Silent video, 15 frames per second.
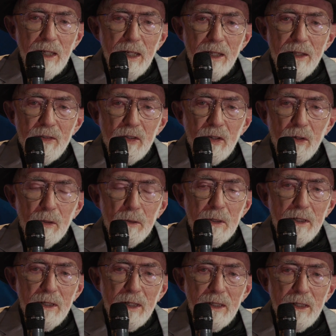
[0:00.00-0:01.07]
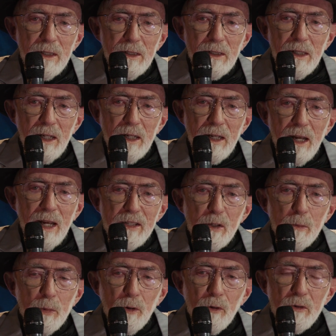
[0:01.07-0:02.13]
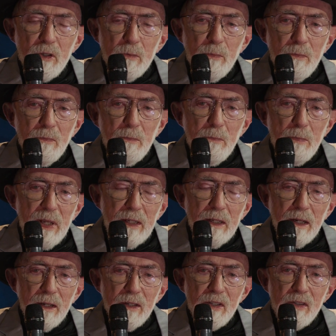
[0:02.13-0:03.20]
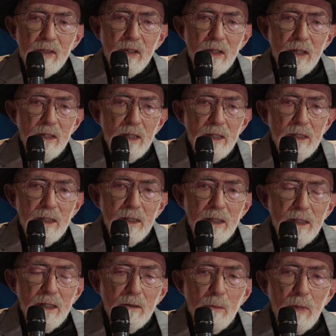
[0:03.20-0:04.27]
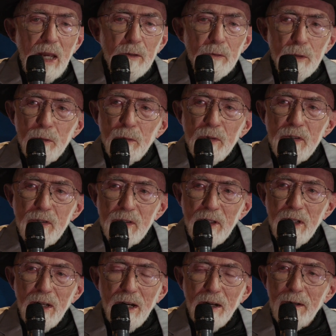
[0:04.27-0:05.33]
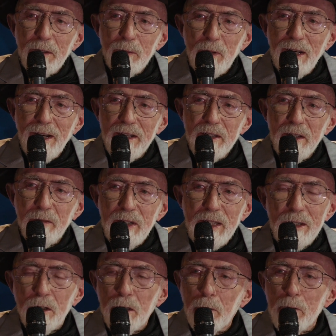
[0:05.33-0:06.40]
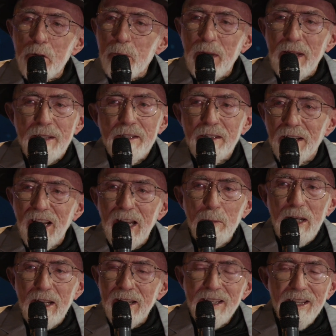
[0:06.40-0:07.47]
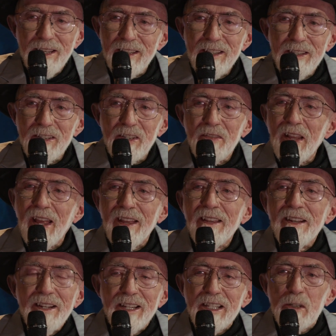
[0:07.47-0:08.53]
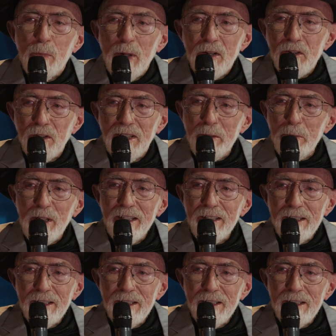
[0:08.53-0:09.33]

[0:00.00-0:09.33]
And so I suppose because my roots are in relativity, curved space-time, is special in my